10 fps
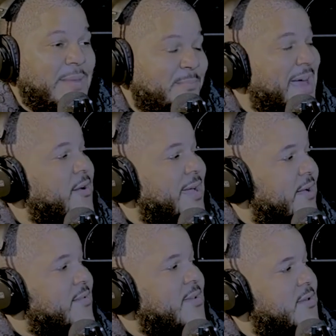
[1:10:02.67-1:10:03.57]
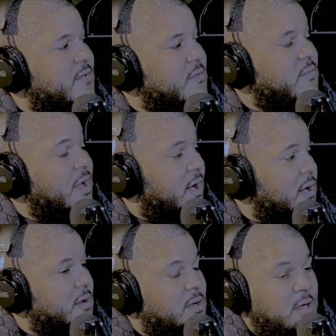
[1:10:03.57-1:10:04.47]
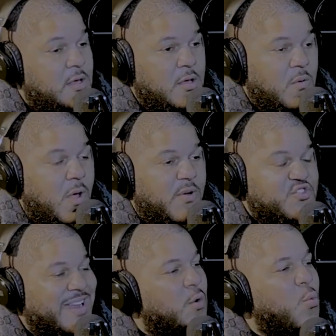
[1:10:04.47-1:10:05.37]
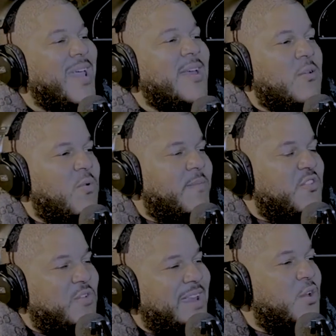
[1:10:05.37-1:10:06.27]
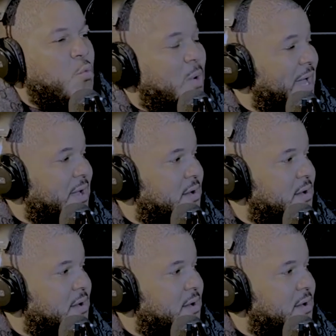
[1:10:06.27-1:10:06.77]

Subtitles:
men are guilty of this. We are. We always try to win. We've been trained to win.